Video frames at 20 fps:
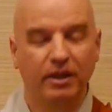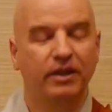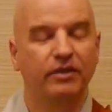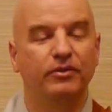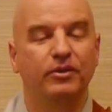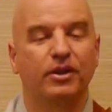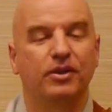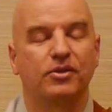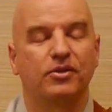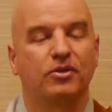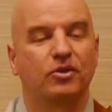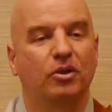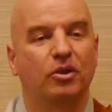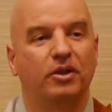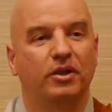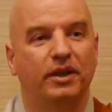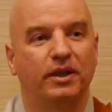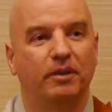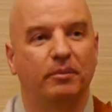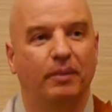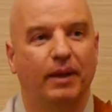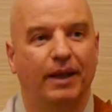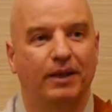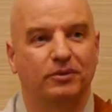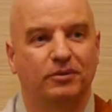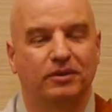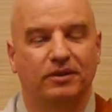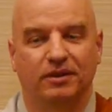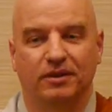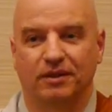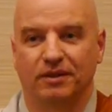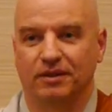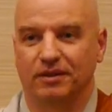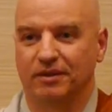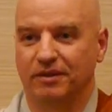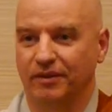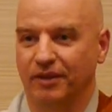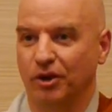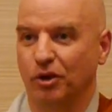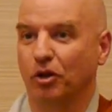to give you a story about uh,
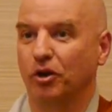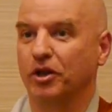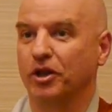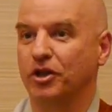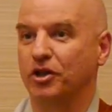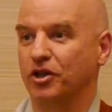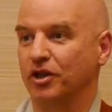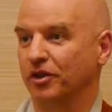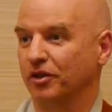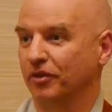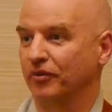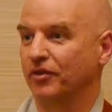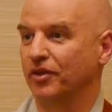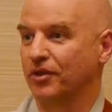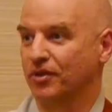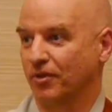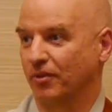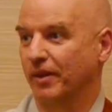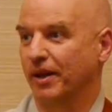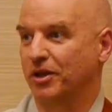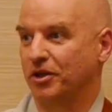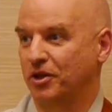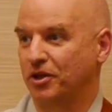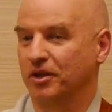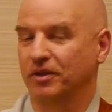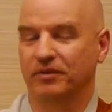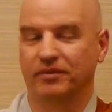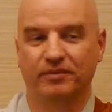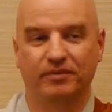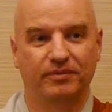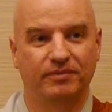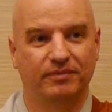the origin of this question.